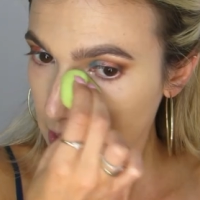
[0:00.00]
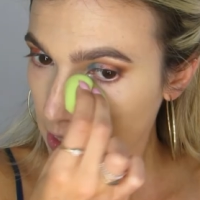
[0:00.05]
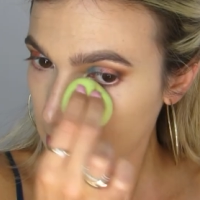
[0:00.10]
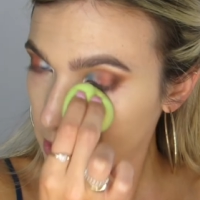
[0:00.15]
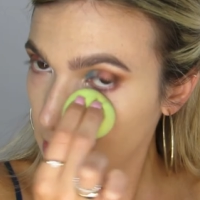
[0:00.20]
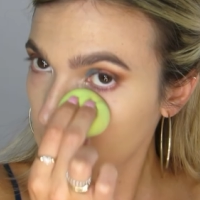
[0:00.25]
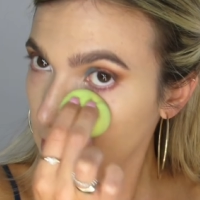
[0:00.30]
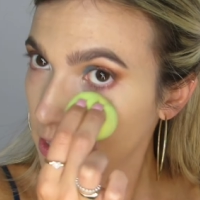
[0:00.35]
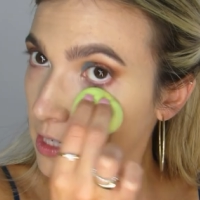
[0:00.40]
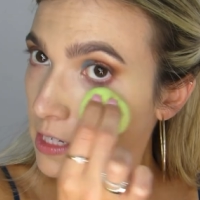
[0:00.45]

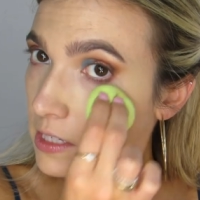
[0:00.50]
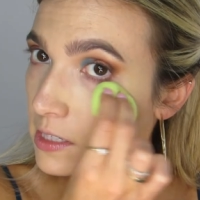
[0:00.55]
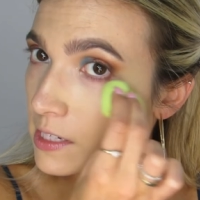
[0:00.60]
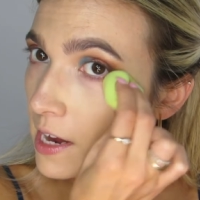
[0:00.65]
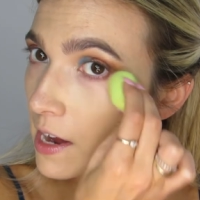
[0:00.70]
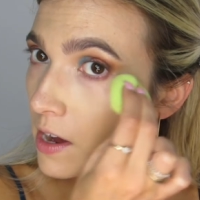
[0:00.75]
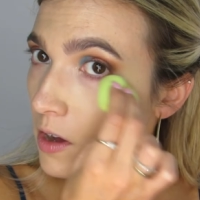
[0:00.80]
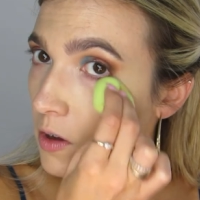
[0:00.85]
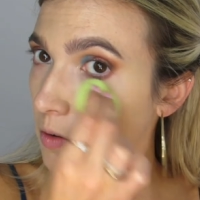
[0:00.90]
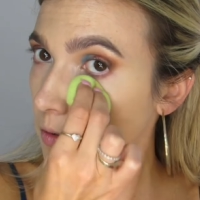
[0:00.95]
testing things
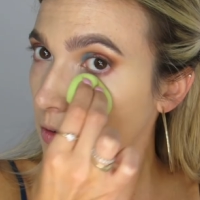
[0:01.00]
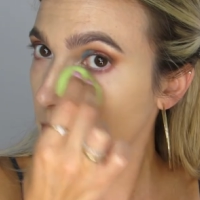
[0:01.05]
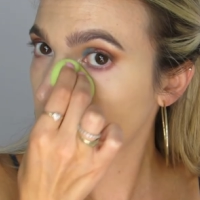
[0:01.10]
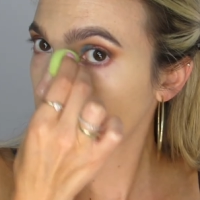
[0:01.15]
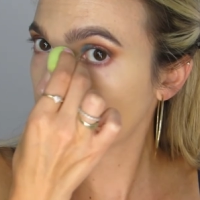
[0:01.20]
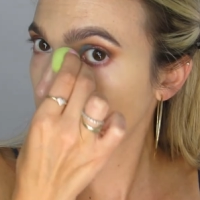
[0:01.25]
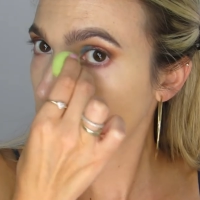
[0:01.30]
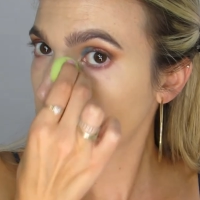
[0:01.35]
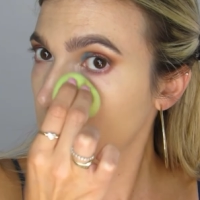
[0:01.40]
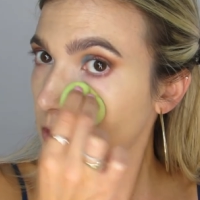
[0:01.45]
out.
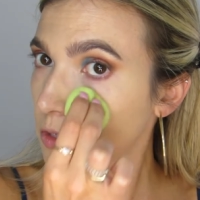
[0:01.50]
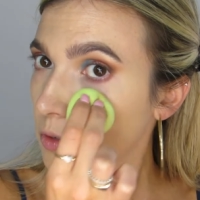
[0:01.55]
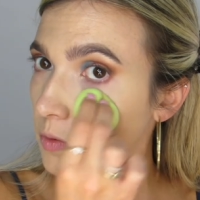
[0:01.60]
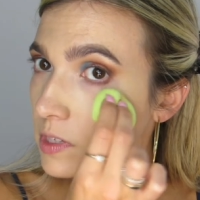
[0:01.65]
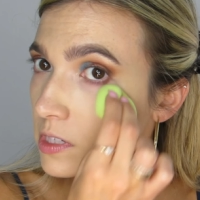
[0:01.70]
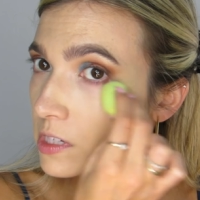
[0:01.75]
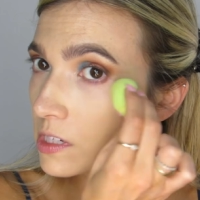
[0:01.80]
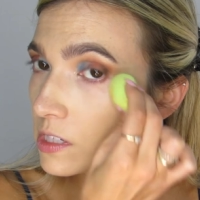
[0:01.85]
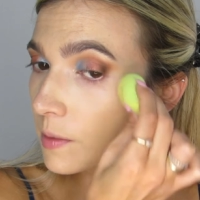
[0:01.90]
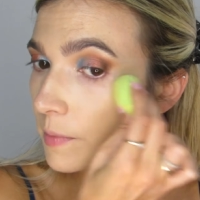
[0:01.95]
So
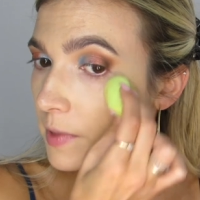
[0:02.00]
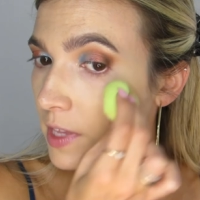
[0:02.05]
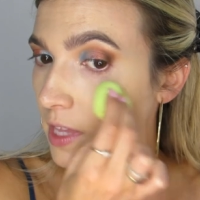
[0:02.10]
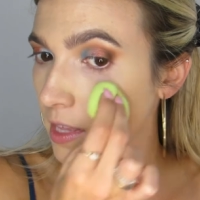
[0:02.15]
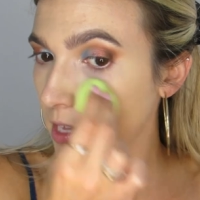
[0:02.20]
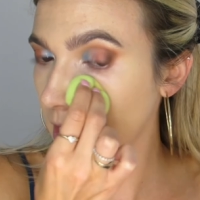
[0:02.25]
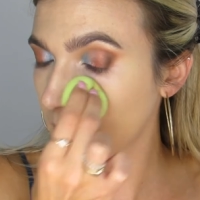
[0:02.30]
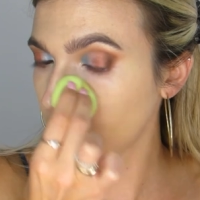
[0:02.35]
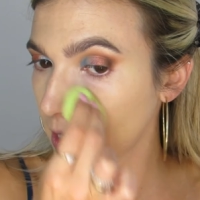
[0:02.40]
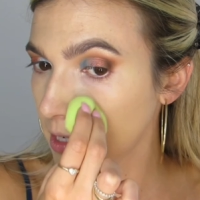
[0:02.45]
this is something
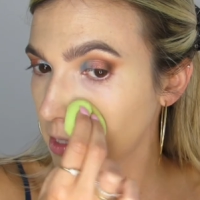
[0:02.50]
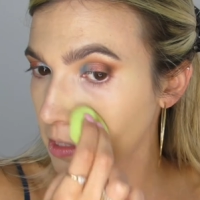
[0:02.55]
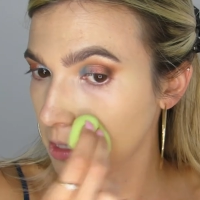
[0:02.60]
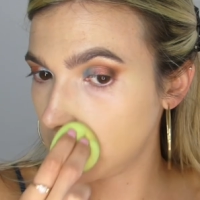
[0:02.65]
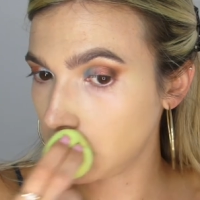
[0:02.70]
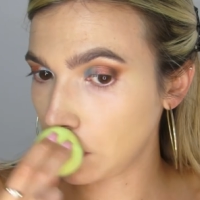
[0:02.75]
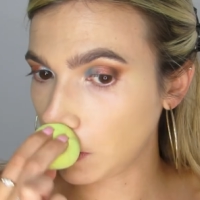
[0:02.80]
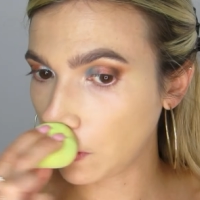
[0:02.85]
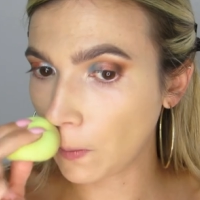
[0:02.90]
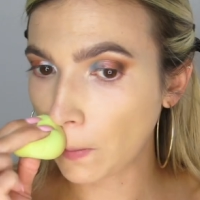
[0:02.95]
that I like to
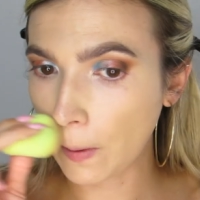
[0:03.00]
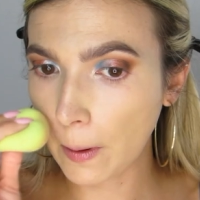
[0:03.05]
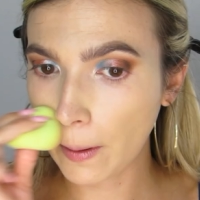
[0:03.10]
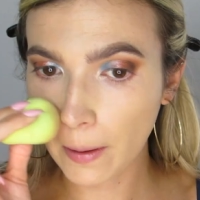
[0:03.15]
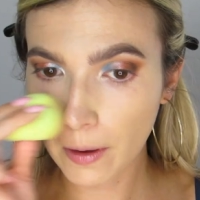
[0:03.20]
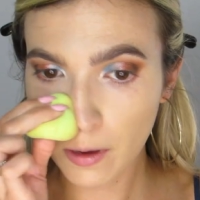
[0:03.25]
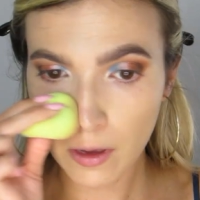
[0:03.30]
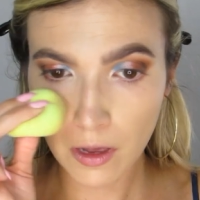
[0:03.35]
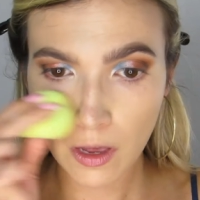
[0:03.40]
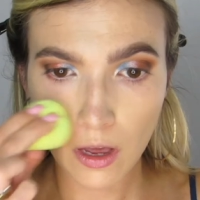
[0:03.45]
do
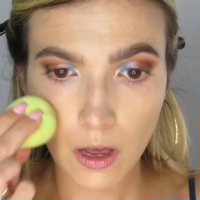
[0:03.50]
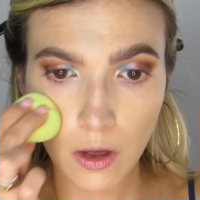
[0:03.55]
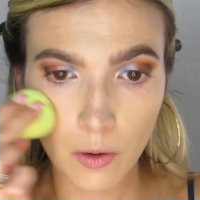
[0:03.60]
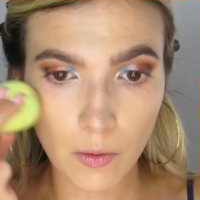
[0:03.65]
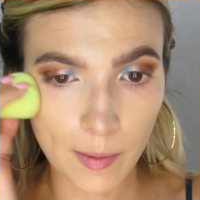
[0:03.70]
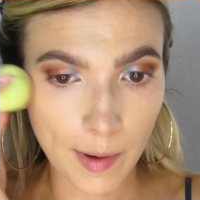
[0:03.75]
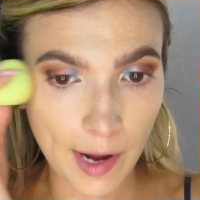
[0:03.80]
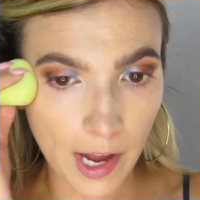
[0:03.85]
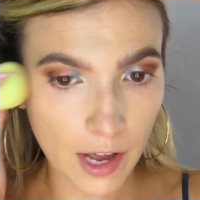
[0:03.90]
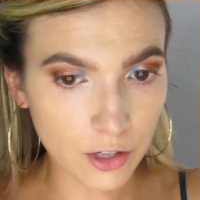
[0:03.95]

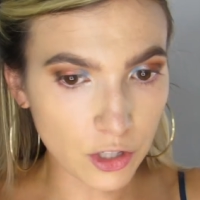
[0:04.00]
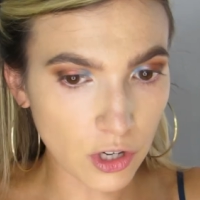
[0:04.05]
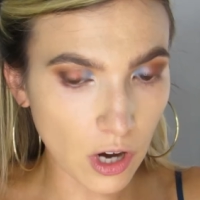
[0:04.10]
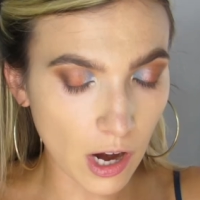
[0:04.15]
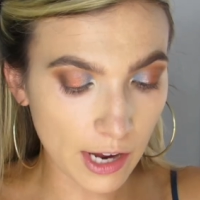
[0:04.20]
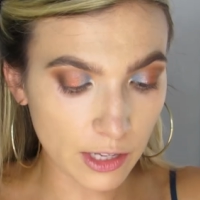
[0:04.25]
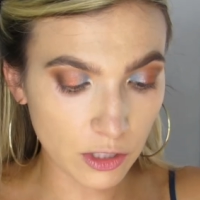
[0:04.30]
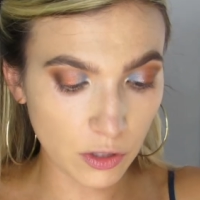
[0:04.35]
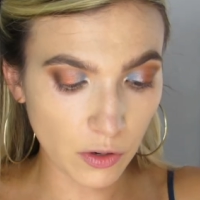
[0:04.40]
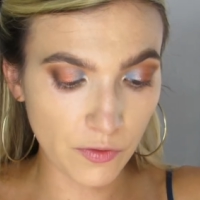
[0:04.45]
when my under
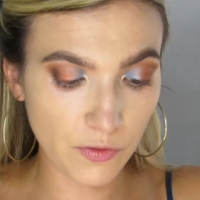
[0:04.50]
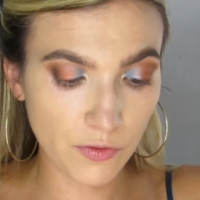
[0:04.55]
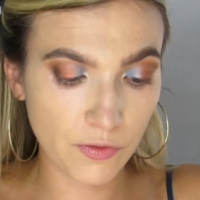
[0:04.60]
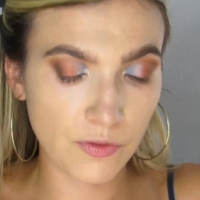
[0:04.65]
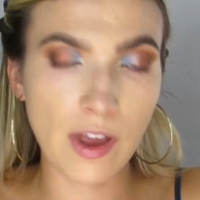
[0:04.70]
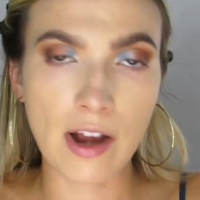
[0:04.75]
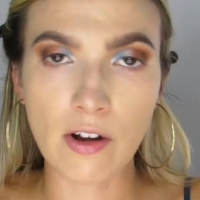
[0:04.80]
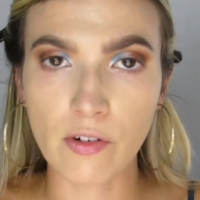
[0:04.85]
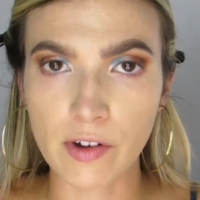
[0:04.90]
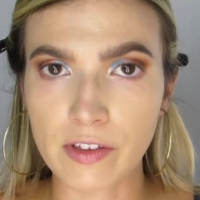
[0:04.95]
eyes are
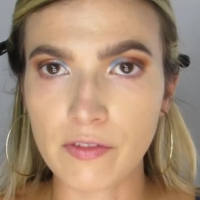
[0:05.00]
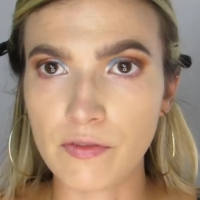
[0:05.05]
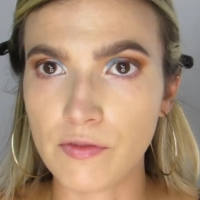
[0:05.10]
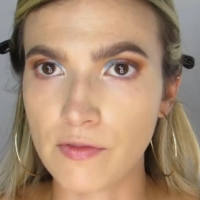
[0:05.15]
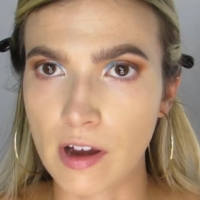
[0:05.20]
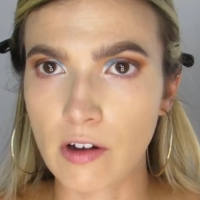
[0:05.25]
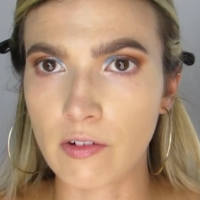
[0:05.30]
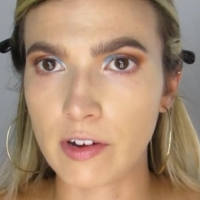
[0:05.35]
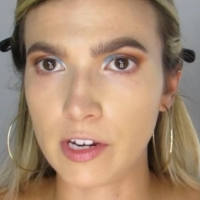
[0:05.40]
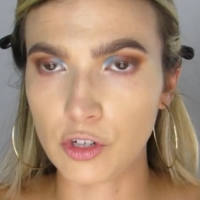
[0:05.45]
very,
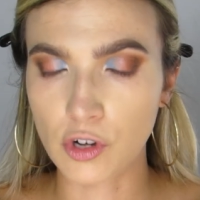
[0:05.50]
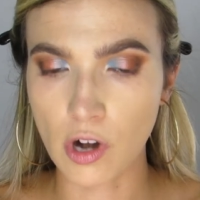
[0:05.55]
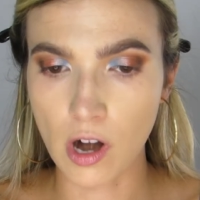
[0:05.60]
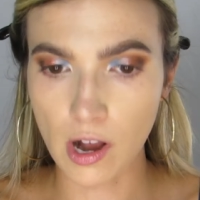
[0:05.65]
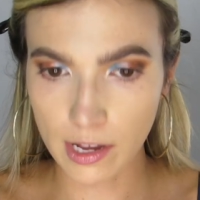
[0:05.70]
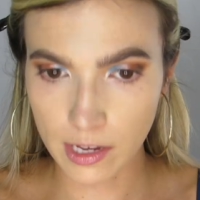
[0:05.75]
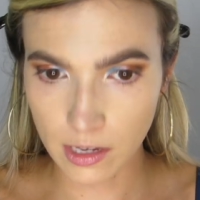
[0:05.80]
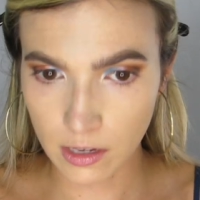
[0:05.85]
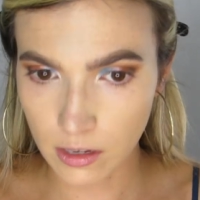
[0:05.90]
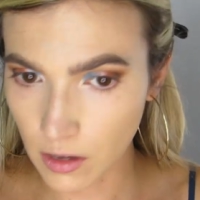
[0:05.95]
very
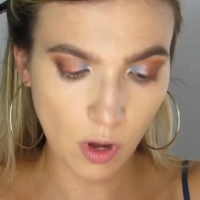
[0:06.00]
dry.